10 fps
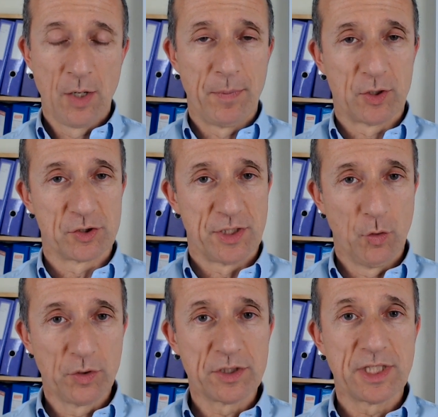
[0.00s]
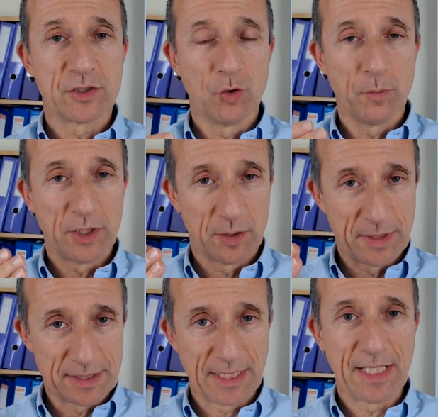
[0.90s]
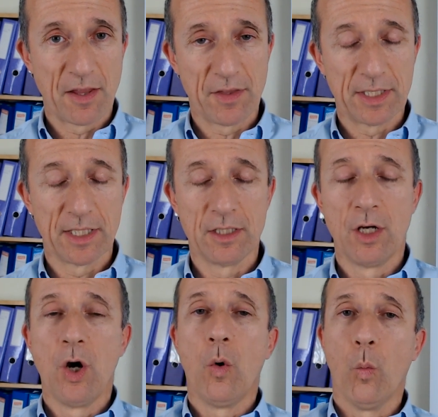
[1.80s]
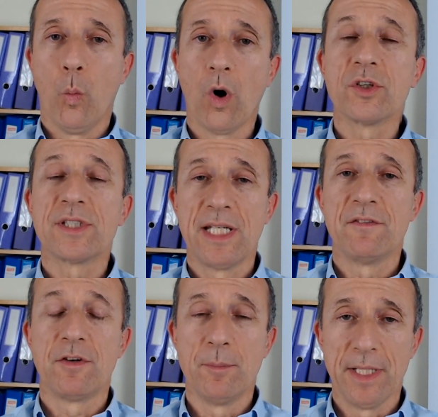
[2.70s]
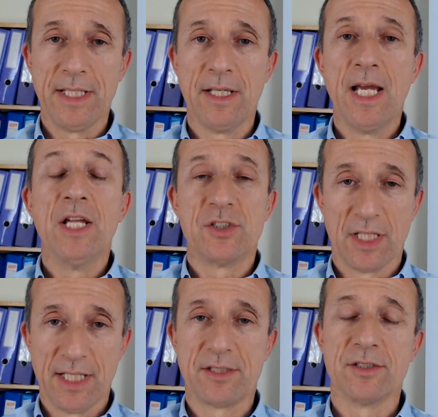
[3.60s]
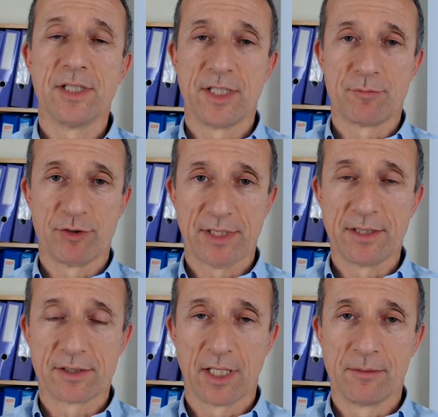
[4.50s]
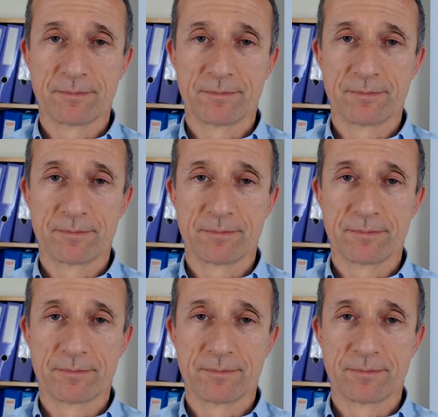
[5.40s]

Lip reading: Because the audience is normally going to be sitting there thinking, what's in it for me to listen to this presenter?